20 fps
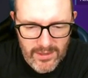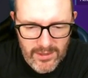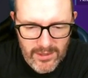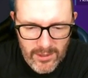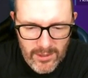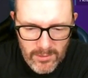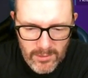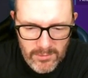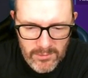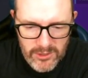
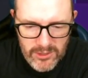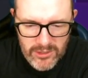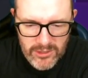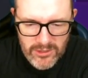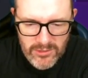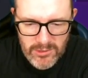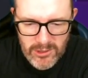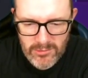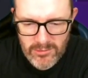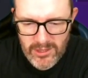No one would
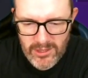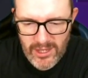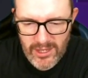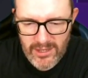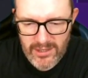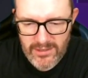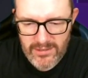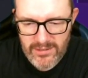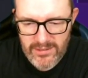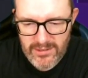dispute
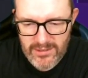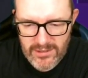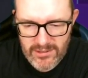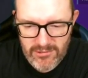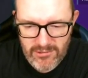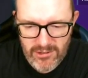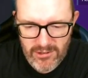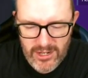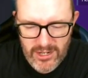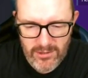that. It's a
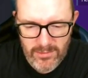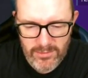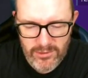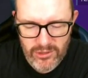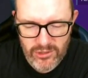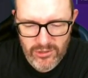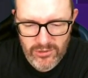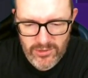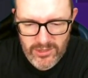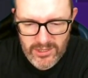great
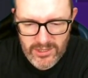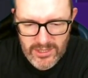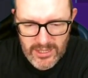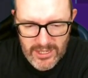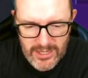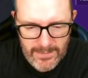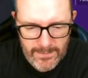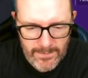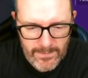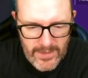
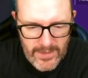opportunity.